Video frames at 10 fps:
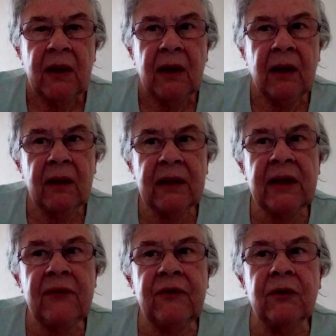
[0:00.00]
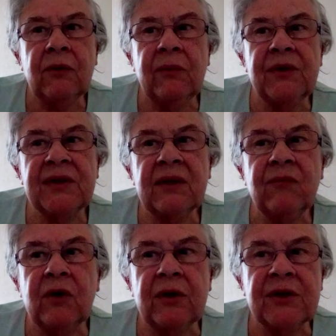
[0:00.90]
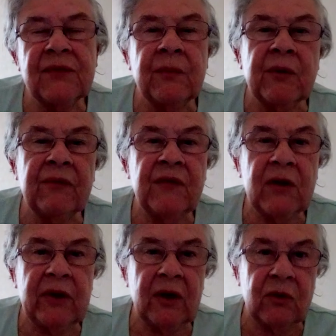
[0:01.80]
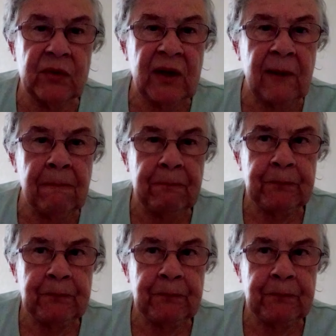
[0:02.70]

I'll leave you with some words from a very old hymn.